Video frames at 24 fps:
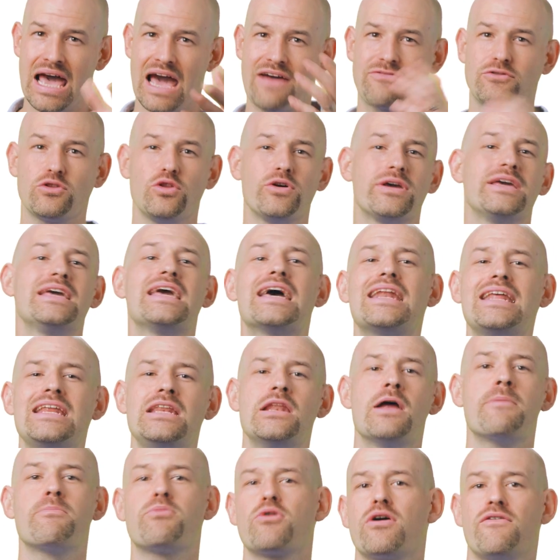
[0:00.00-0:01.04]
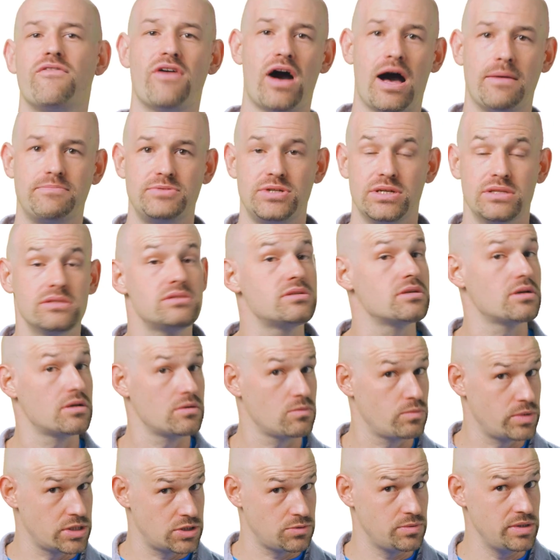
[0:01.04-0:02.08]
After looking at a number of options, uh,
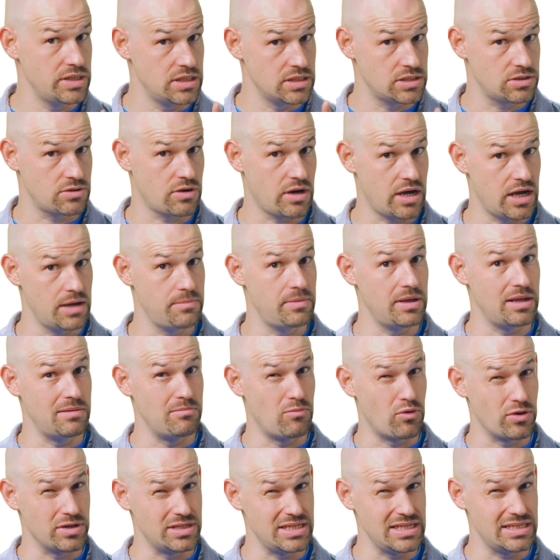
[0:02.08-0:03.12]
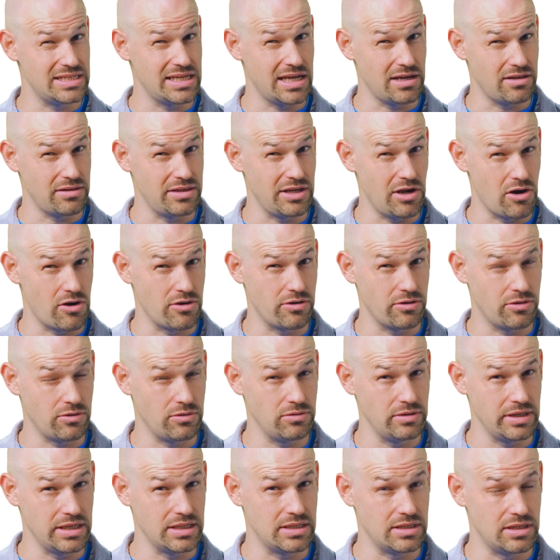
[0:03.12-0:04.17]
which we describe in more detail in the
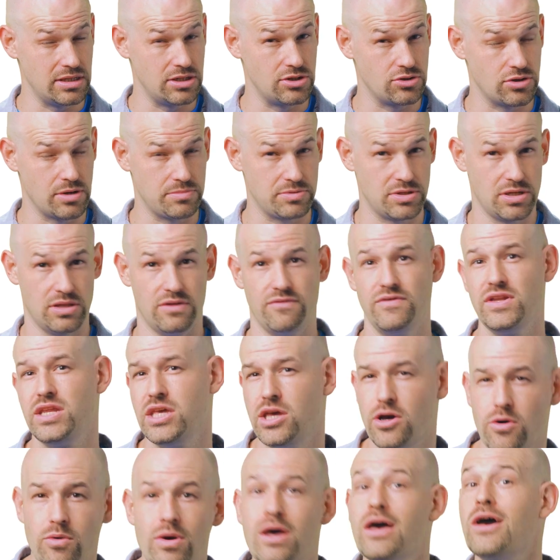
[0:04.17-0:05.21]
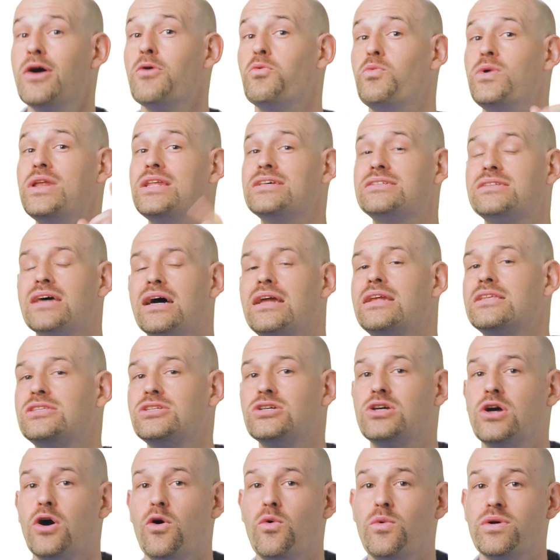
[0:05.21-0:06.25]
article linked in the description of the video, we decided
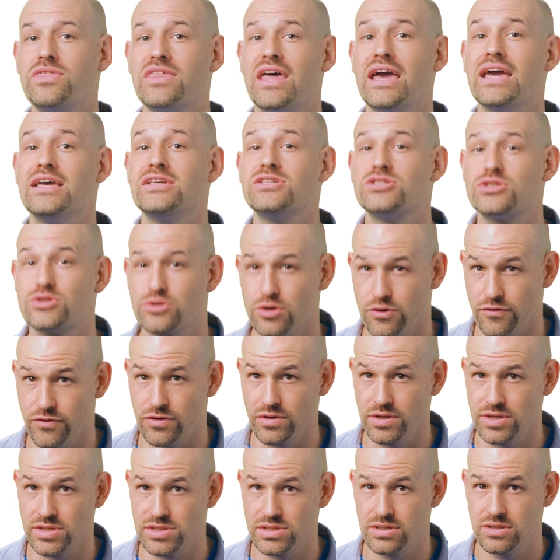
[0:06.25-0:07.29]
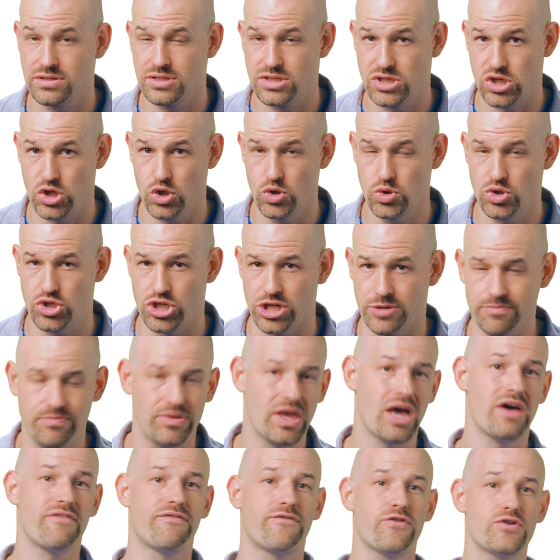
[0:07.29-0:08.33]
to go with a serverless solution.
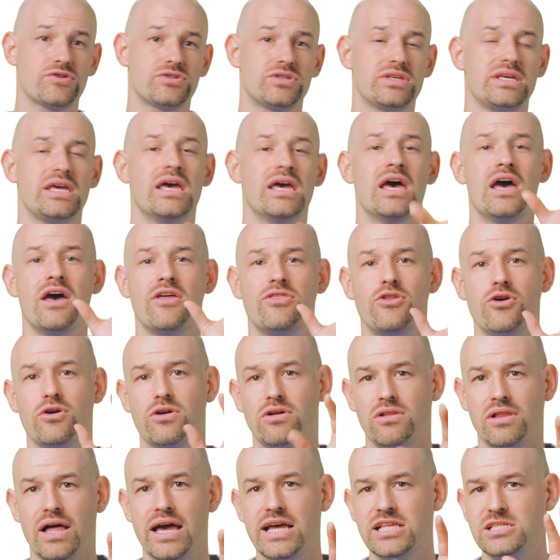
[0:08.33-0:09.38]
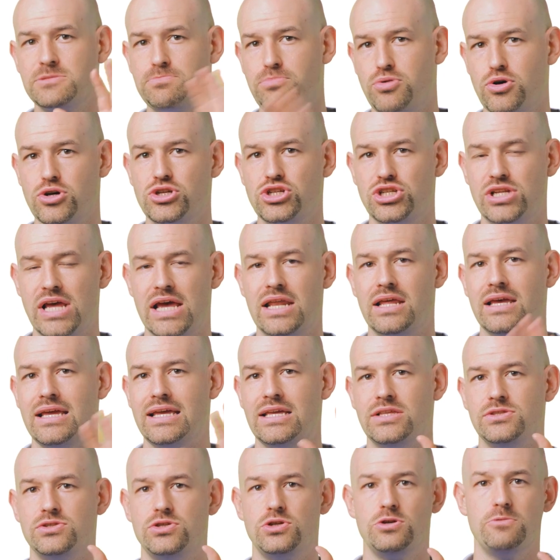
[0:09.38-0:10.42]
Now, firstly, their clients push data
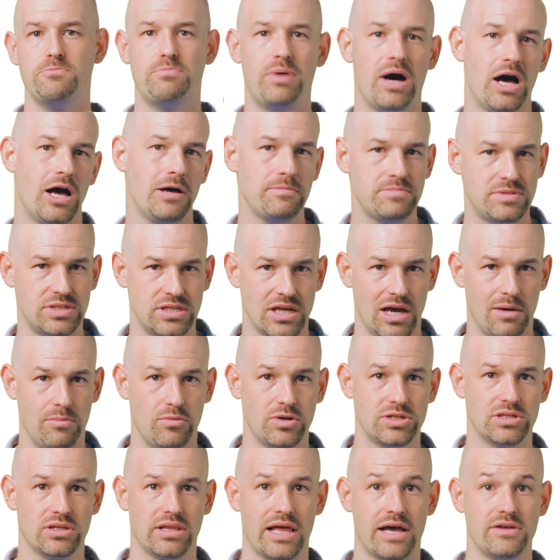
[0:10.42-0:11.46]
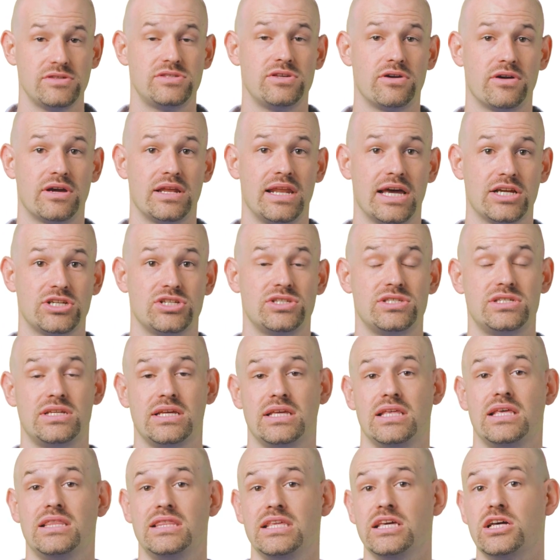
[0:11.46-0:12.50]
into PubSub, which allows their connections to
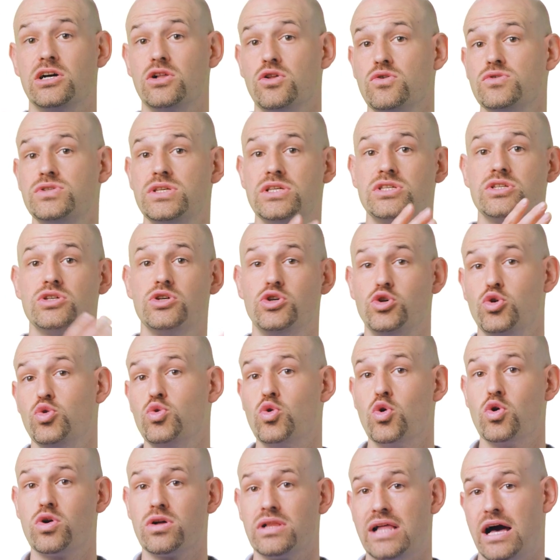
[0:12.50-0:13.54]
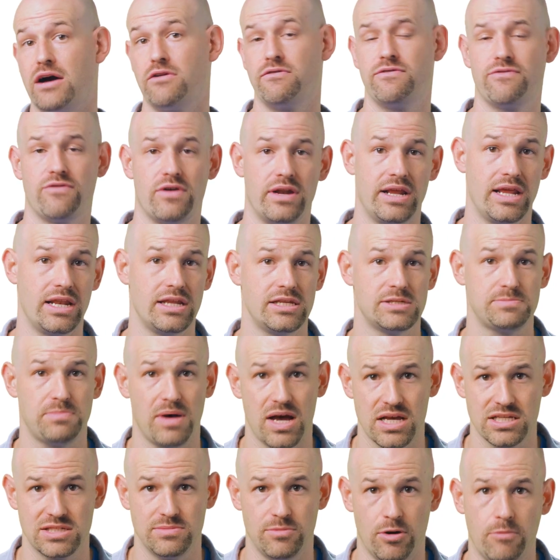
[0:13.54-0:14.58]
hit the closest Google Cloud front end as
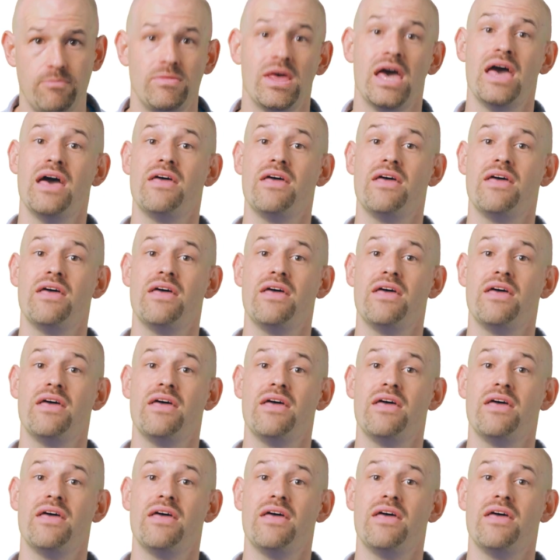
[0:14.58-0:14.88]
possible.